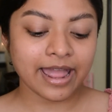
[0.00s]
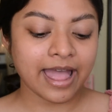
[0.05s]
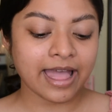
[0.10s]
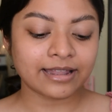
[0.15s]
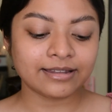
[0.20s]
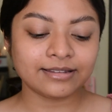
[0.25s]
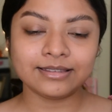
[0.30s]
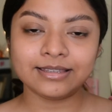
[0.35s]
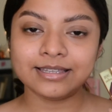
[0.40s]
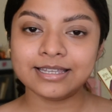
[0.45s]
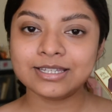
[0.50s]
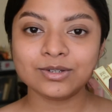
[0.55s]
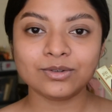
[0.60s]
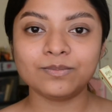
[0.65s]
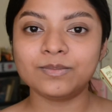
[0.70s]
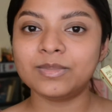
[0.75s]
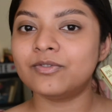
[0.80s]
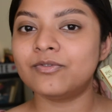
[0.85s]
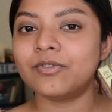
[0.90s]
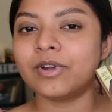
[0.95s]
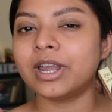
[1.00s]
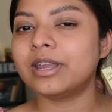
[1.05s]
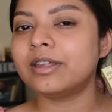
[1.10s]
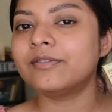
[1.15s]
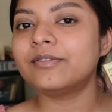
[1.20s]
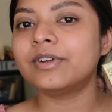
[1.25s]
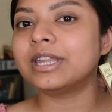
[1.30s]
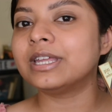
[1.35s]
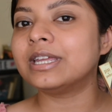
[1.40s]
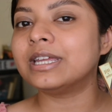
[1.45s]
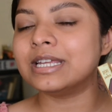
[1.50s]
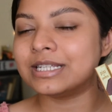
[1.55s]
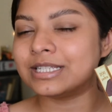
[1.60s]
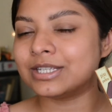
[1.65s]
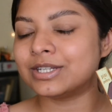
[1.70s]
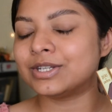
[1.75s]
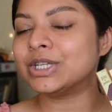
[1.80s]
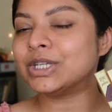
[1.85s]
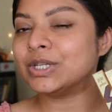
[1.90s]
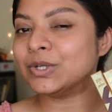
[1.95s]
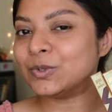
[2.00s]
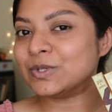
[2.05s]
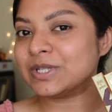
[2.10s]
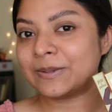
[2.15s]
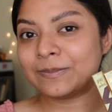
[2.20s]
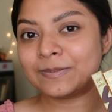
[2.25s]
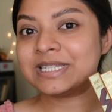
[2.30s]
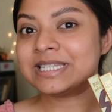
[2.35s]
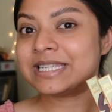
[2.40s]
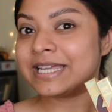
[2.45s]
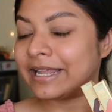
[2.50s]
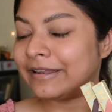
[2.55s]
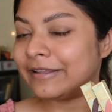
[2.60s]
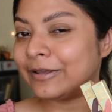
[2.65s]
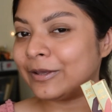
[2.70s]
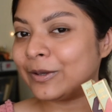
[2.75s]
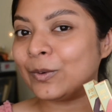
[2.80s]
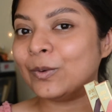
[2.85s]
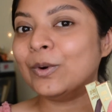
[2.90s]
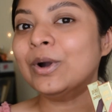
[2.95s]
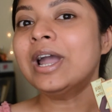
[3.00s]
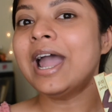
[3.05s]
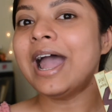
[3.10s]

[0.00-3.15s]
and this would be very easy to use, I'm telling you.